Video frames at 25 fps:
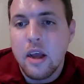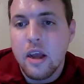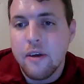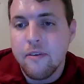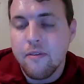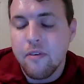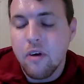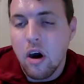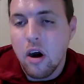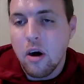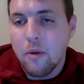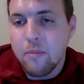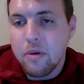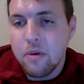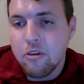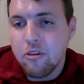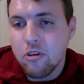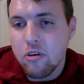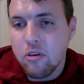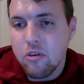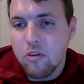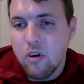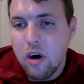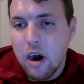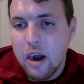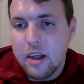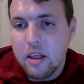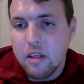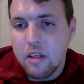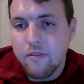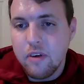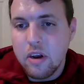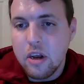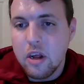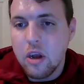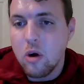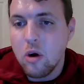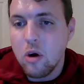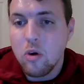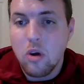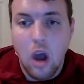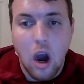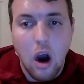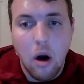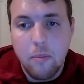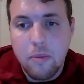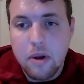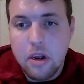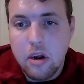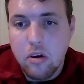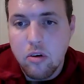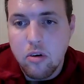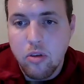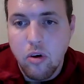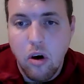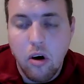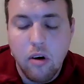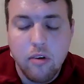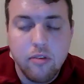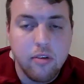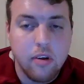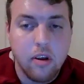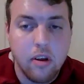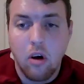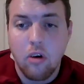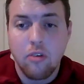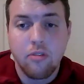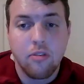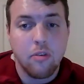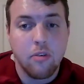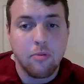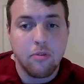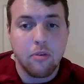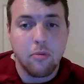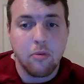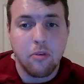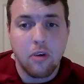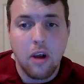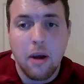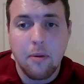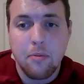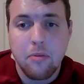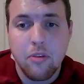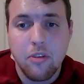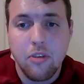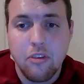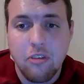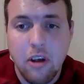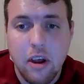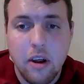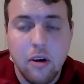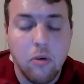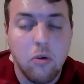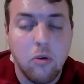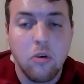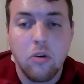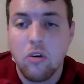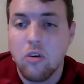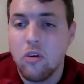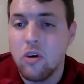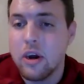If be sure to like the video, comment your thoughts, and also subscribe to the channel.